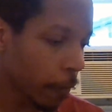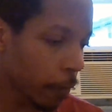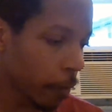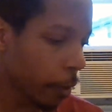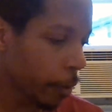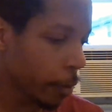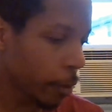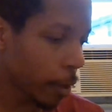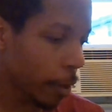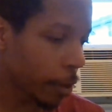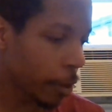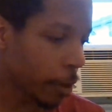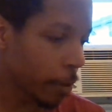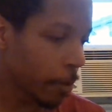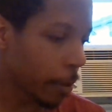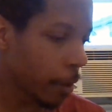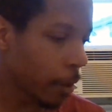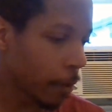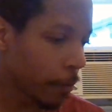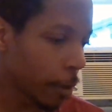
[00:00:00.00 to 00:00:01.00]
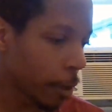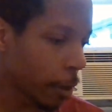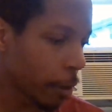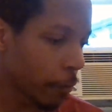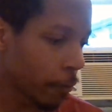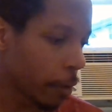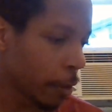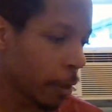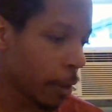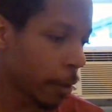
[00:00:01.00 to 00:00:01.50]
Felicia has just become
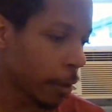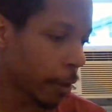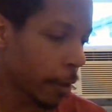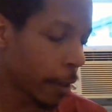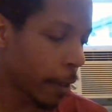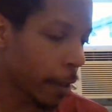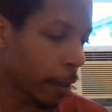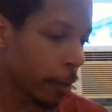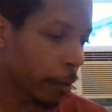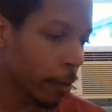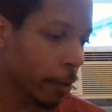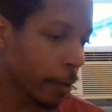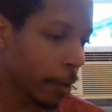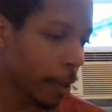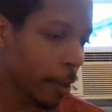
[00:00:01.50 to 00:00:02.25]
such a redundant character.